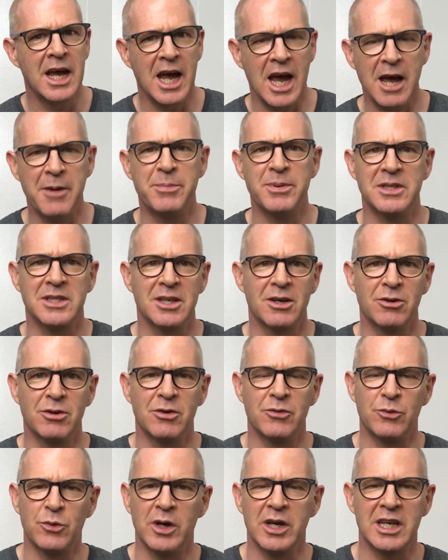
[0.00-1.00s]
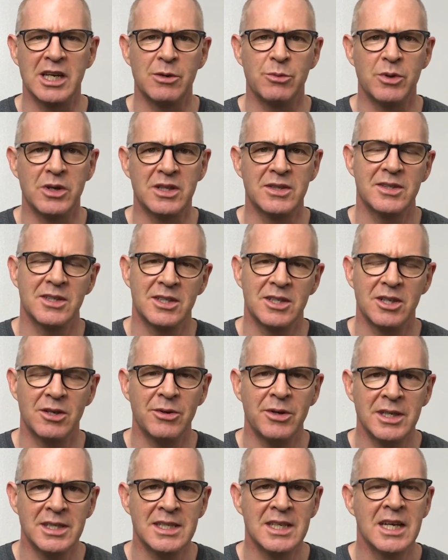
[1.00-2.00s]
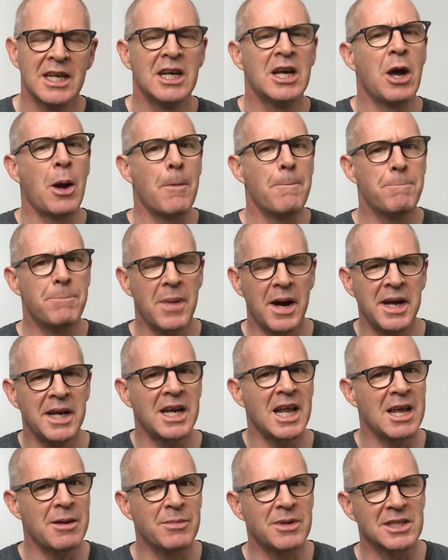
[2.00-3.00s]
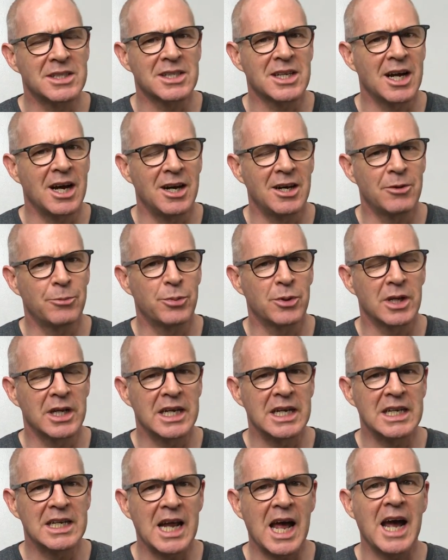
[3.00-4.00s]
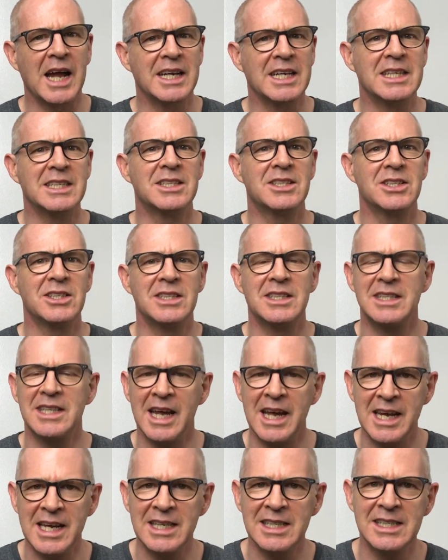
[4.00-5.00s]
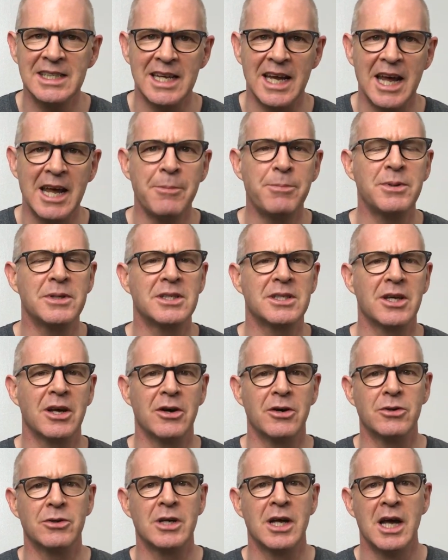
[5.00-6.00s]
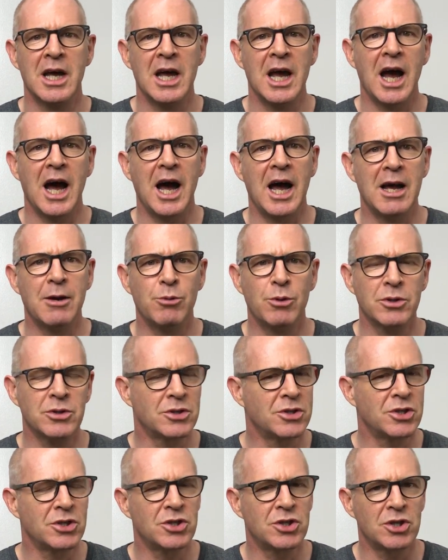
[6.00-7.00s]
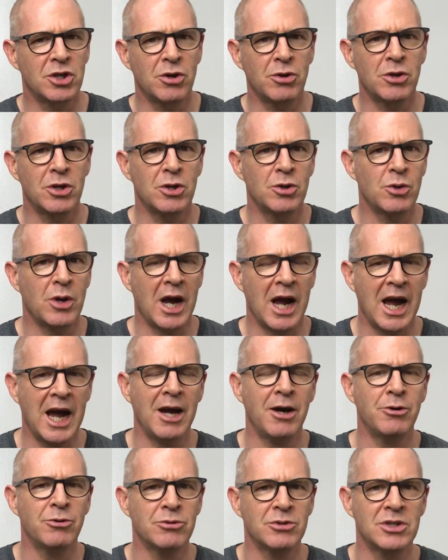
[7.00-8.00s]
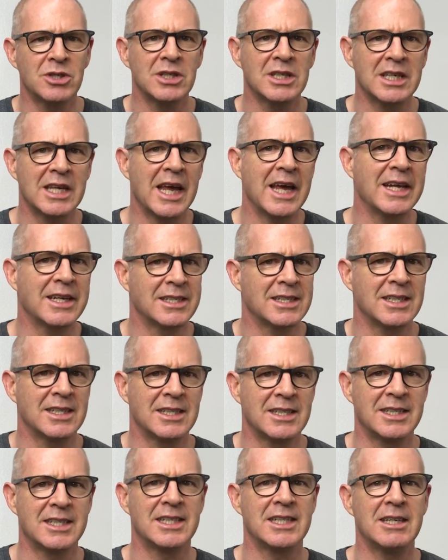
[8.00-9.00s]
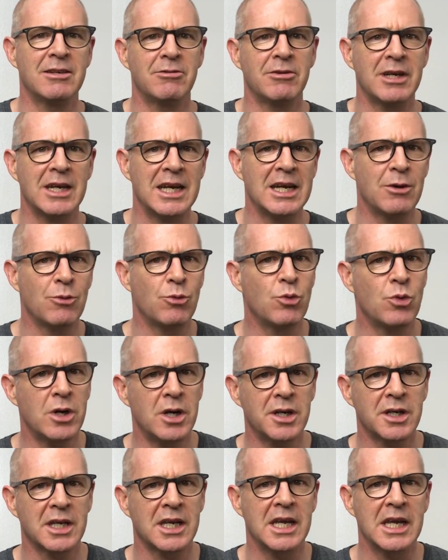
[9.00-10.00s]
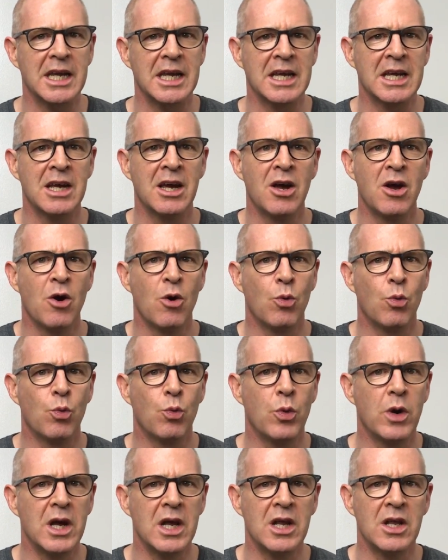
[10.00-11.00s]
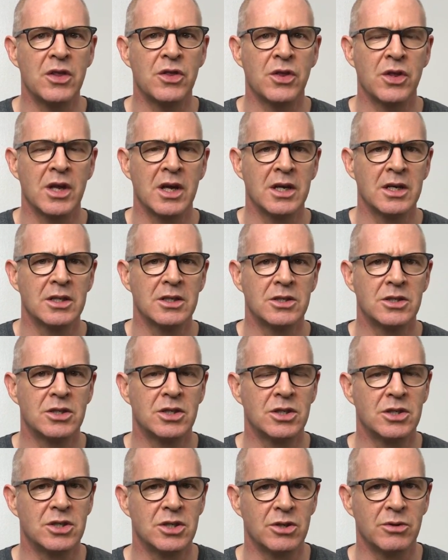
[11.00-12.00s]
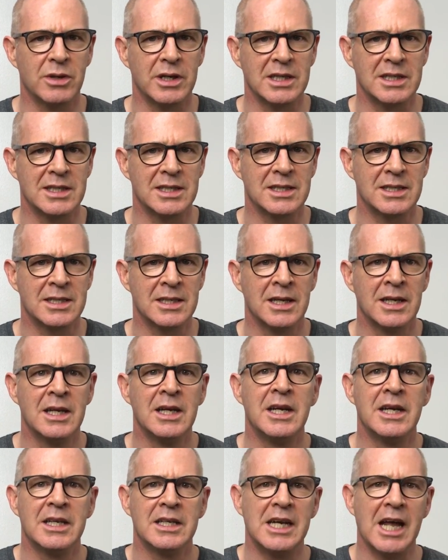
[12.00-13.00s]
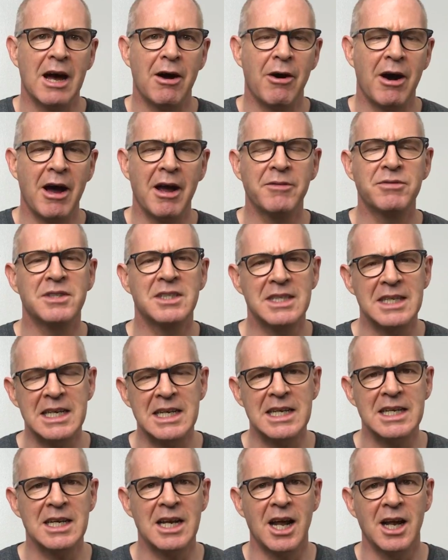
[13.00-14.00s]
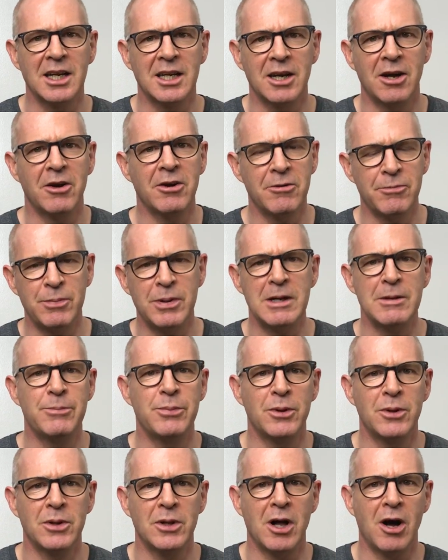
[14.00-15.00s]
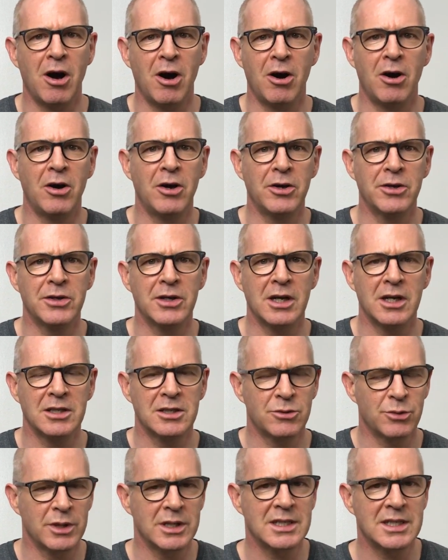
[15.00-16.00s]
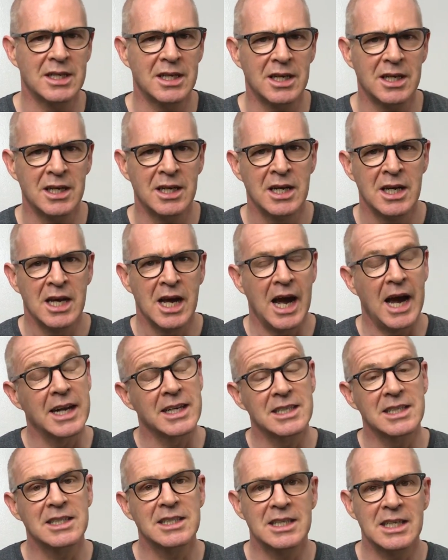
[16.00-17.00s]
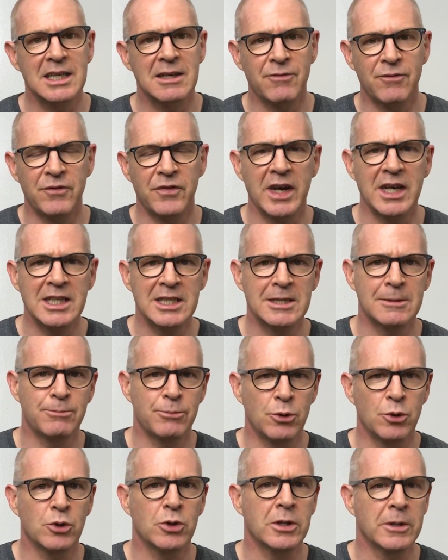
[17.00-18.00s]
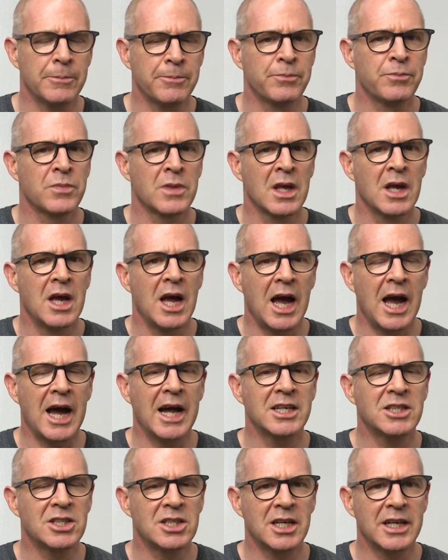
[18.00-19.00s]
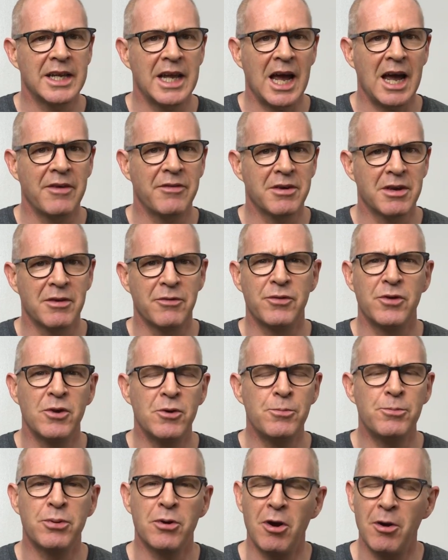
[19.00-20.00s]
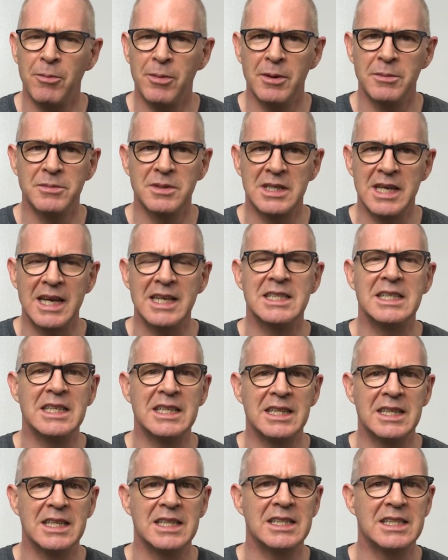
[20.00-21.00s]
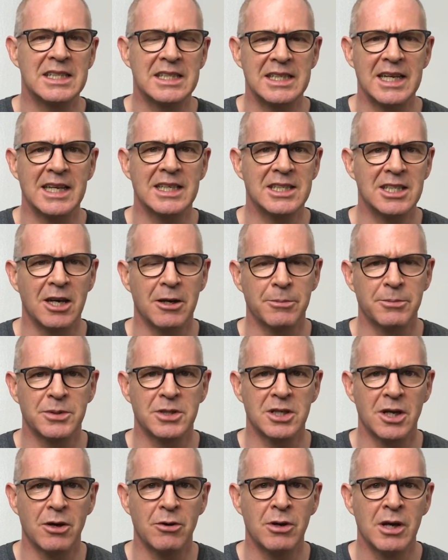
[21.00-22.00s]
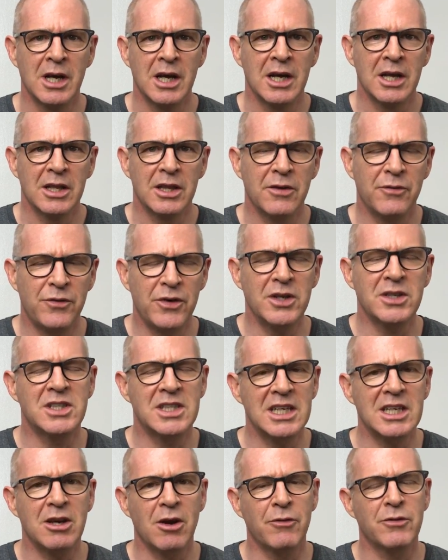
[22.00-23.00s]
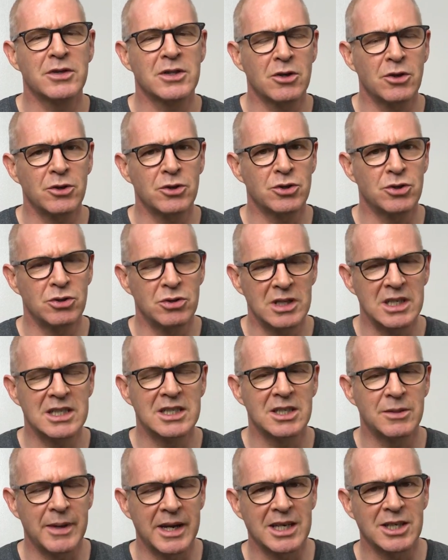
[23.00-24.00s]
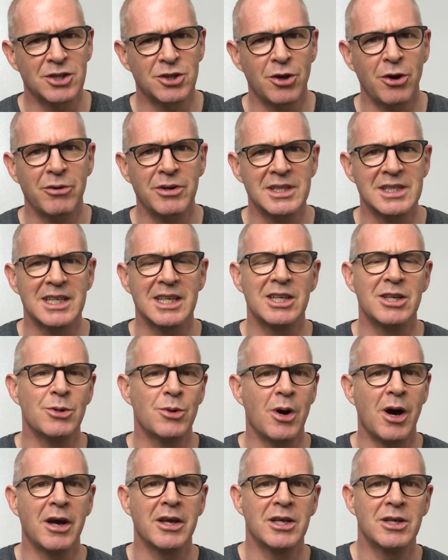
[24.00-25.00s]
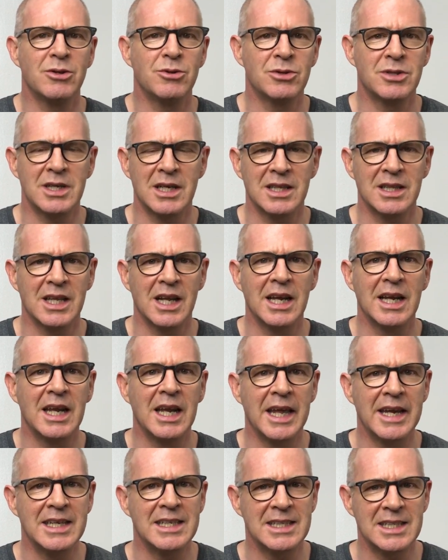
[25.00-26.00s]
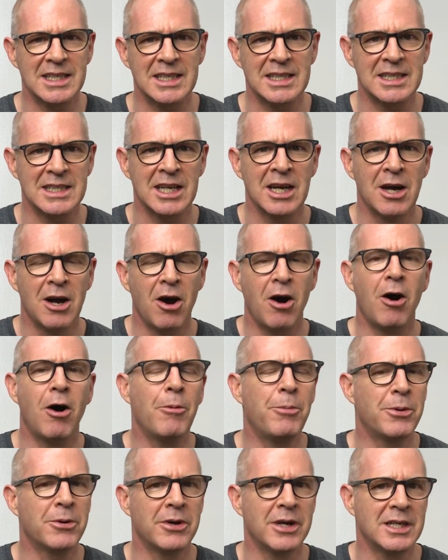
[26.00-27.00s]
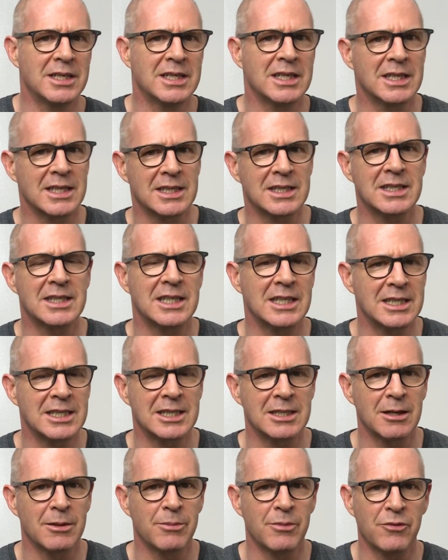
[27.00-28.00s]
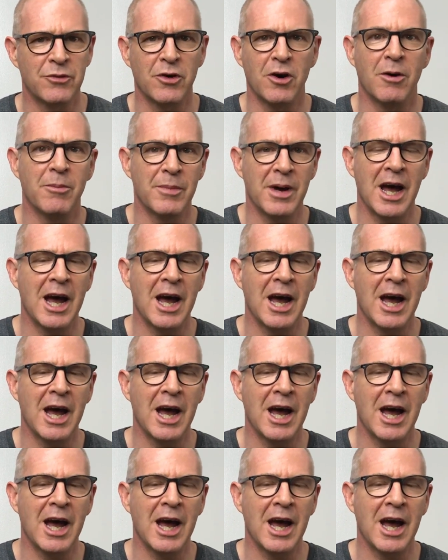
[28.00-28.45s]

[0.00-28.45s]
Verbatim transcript: episode of Working with Todoist. My name is Carl Pullein, and in today's episode, I want to show you how to get Siri working with Todoist. Now, I've seen a lot of people on Twitter and indeed Facebook actually having a few problems getting this set up. So the first thing of course you need to make sure is that you are using the latest operating system from